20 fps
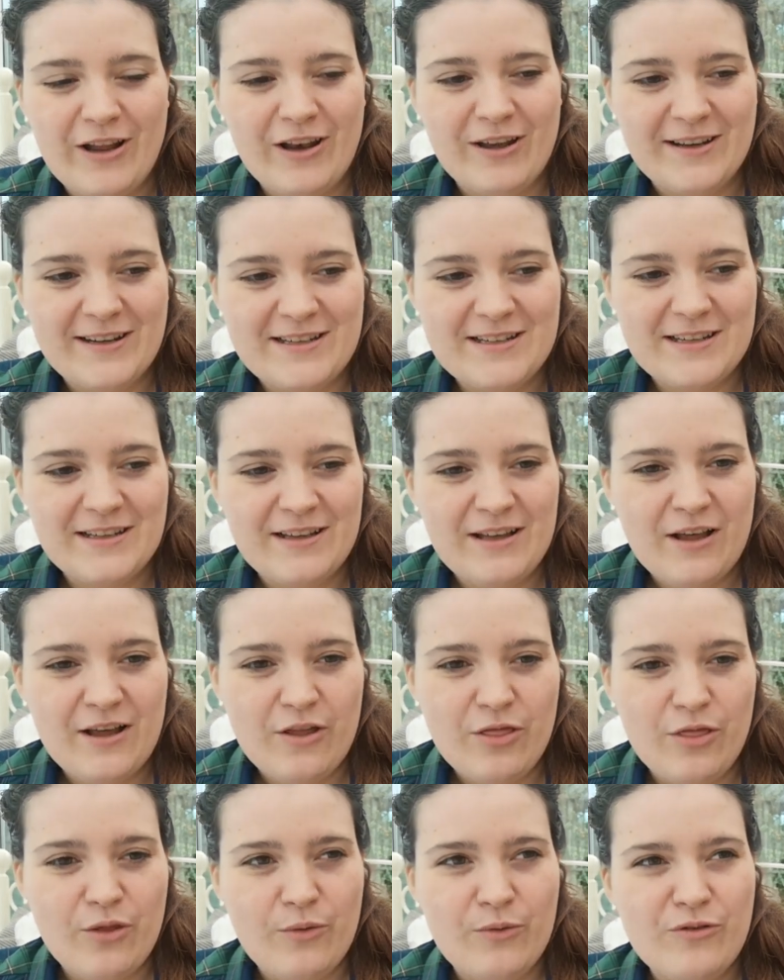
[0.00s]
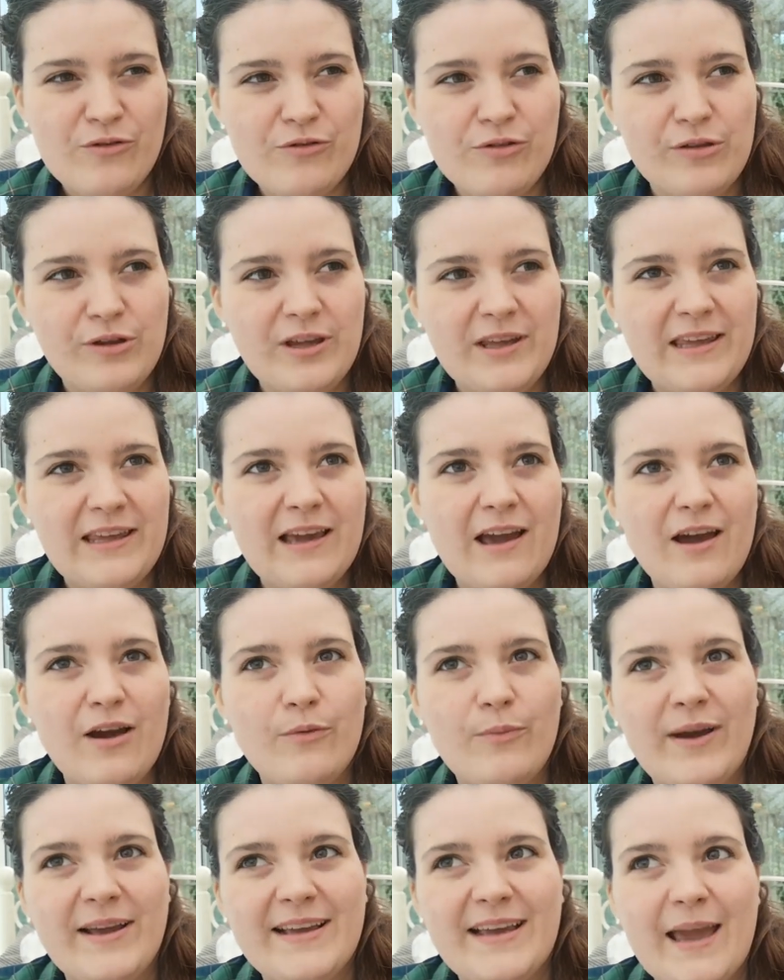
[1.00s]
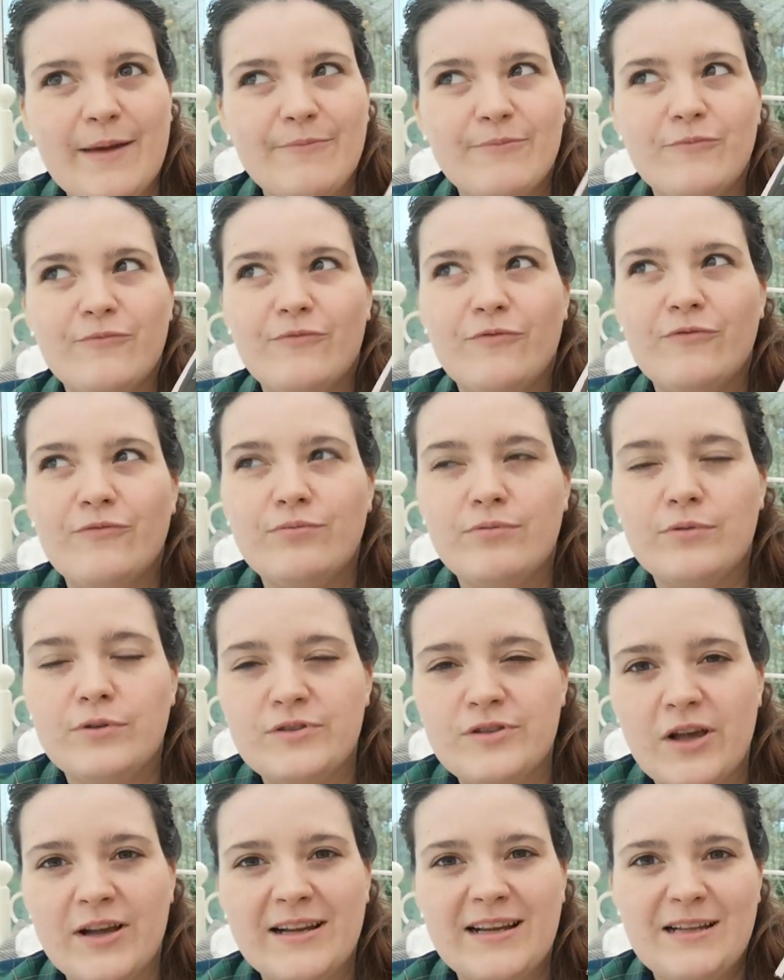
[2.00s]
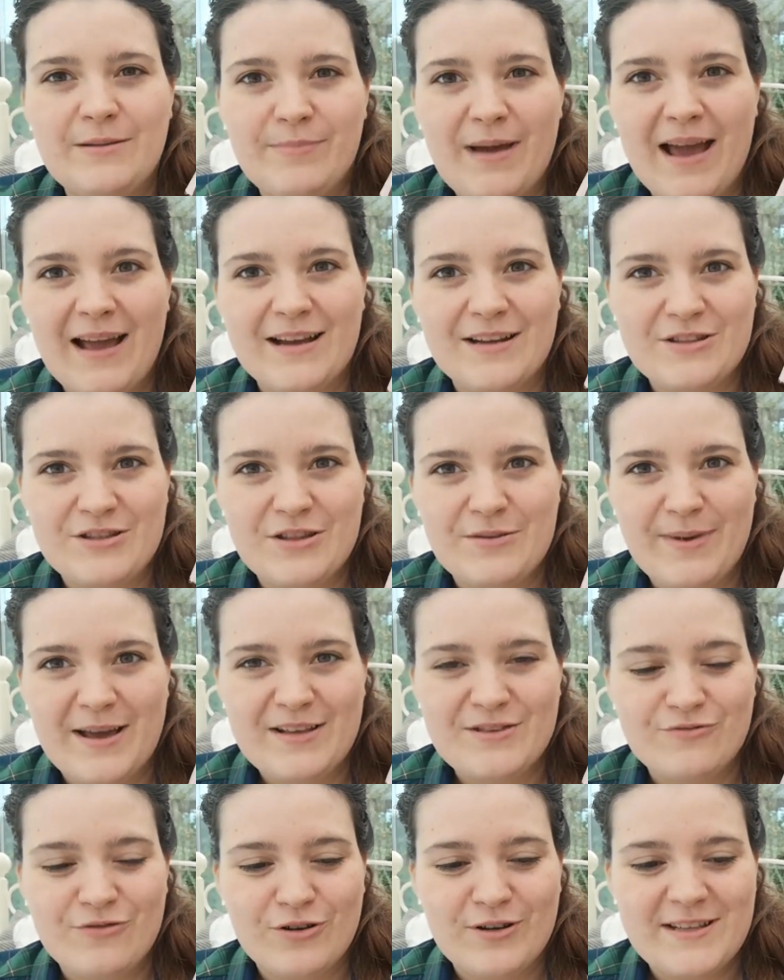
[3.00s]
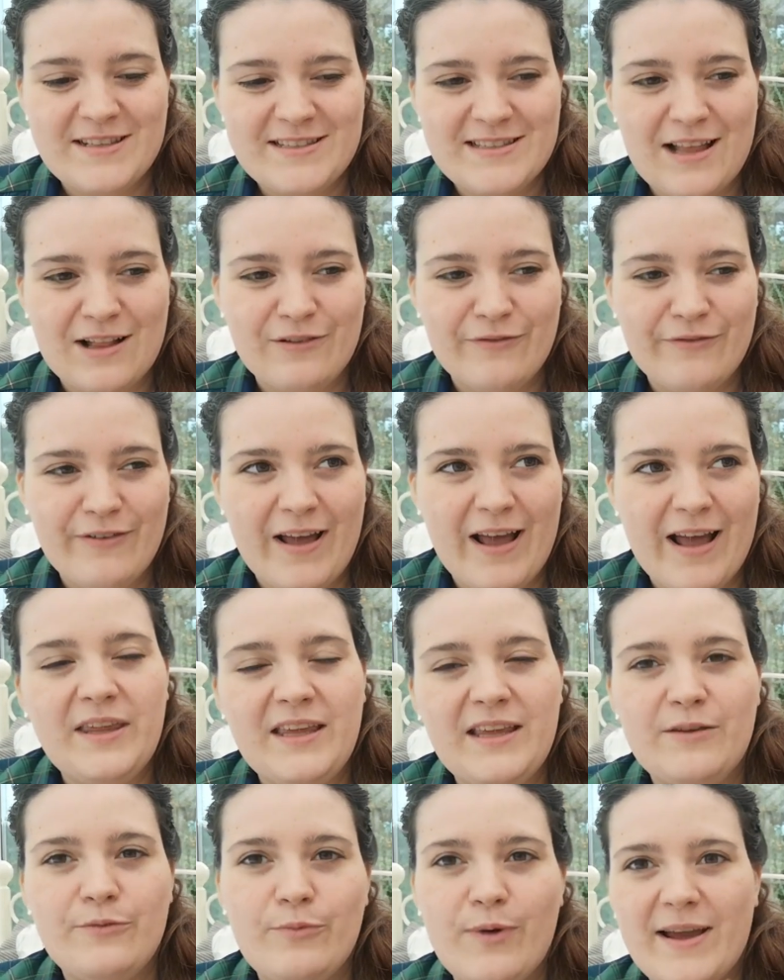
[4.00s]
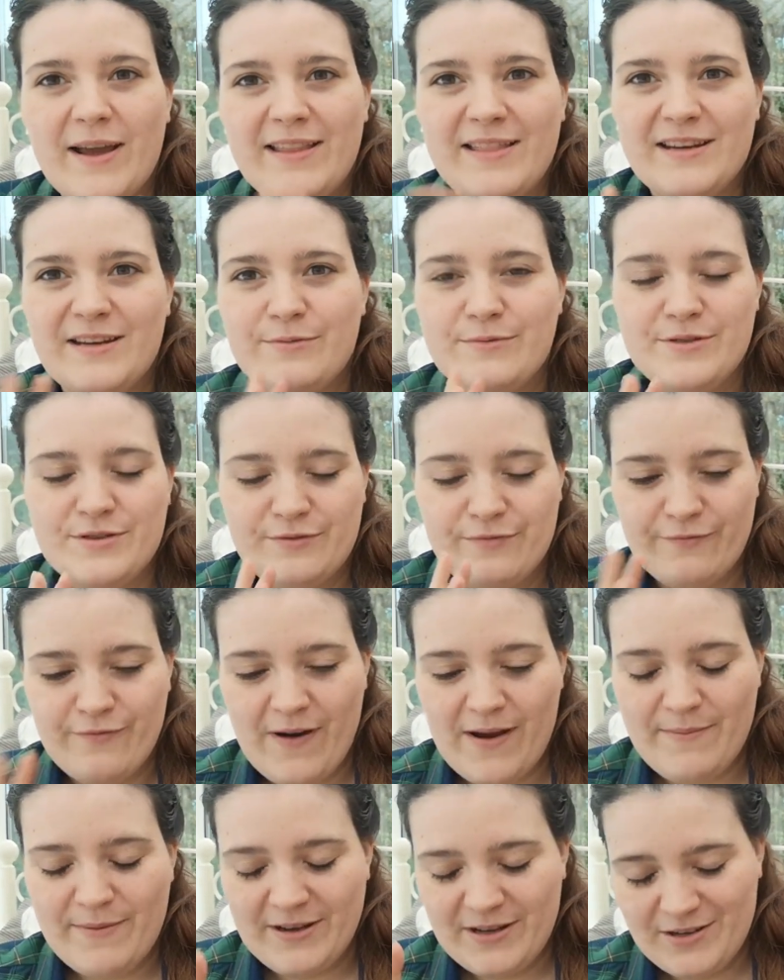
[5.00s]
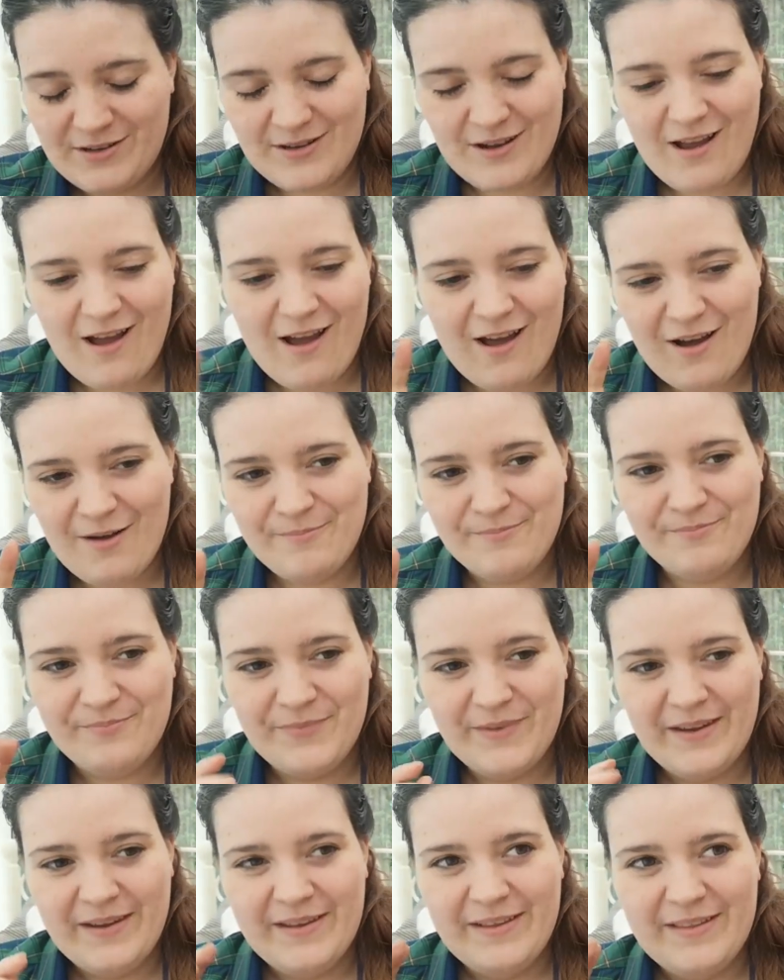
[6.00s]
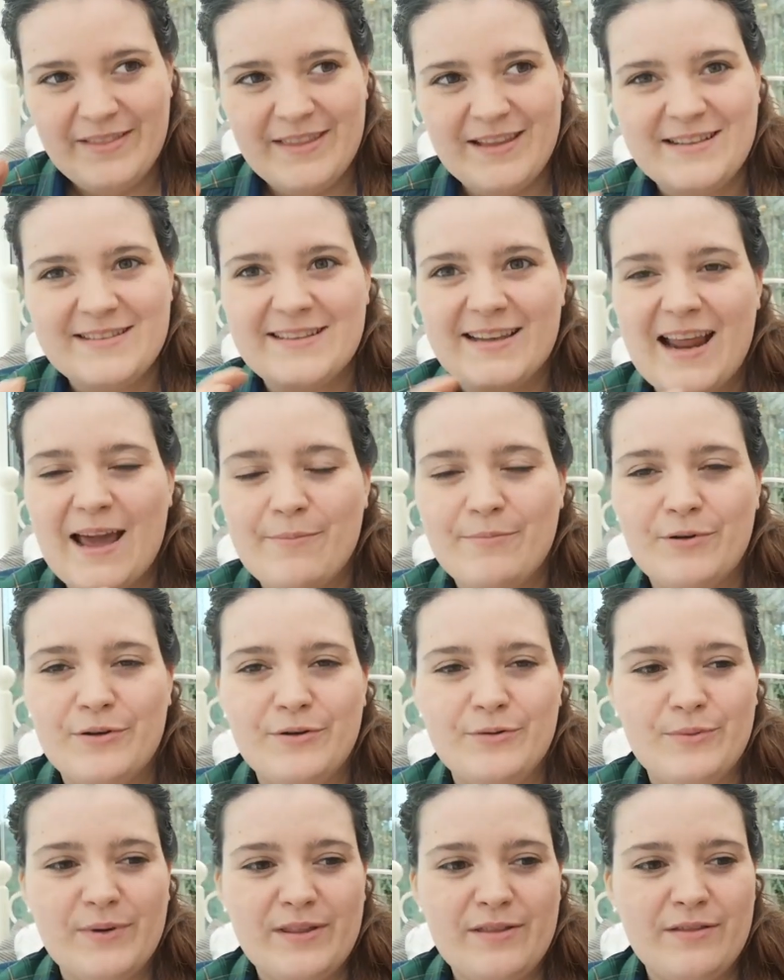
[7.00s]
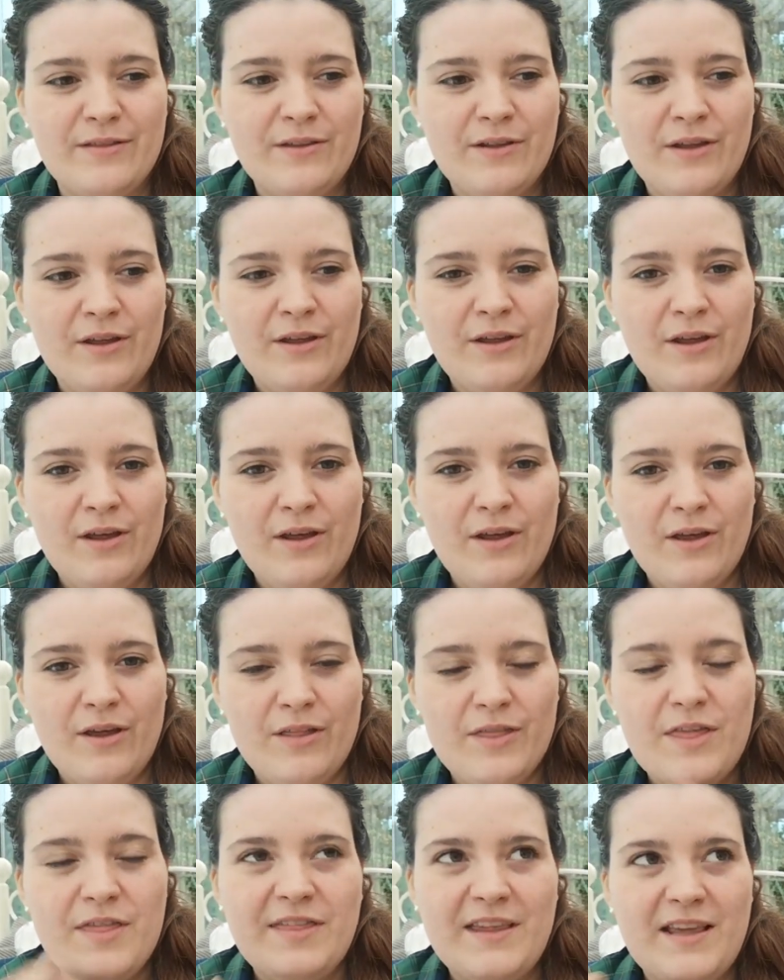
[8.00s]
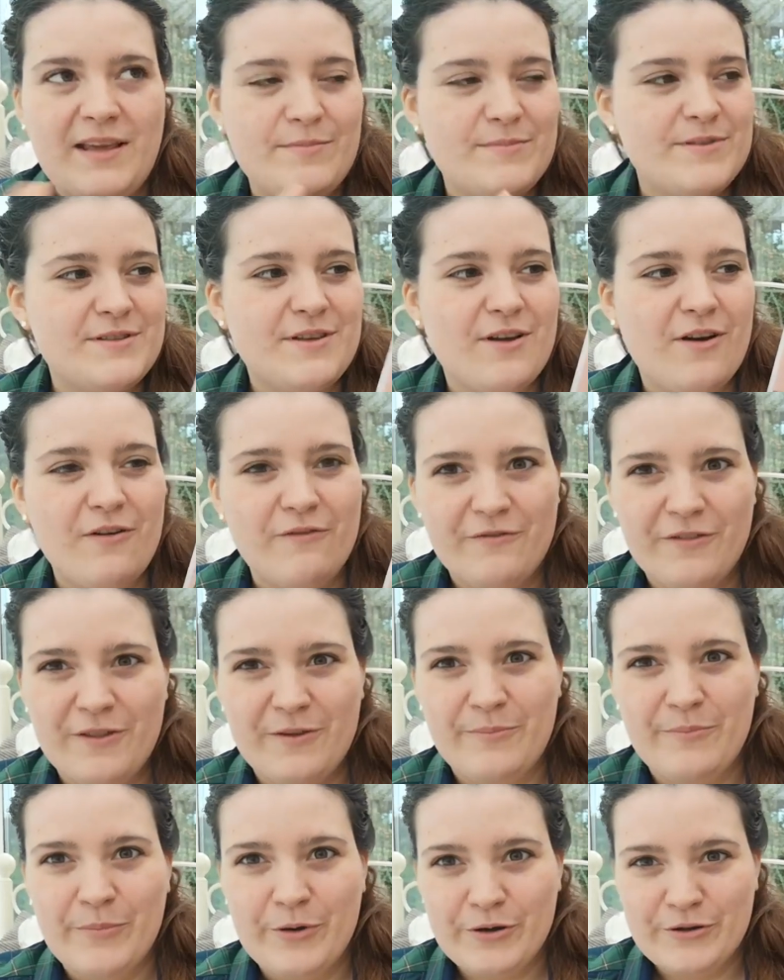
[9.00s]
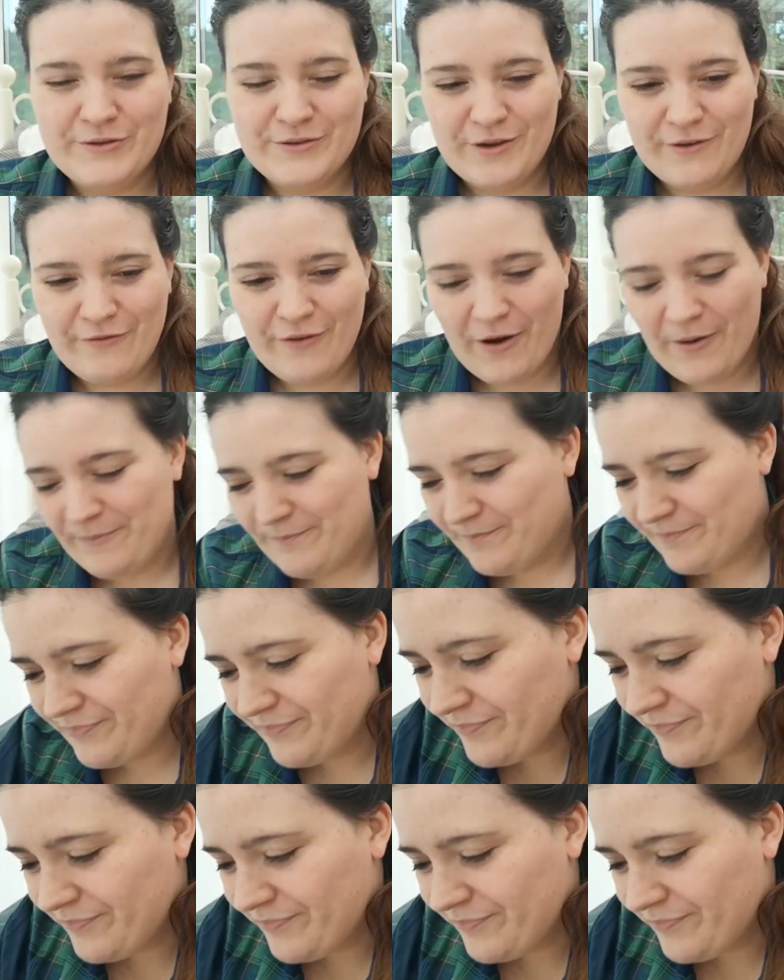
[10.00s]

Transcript: I liked the way it kept circling back to the Bass Rock itself, the way that it was framing things that happened with the themes of the book so far.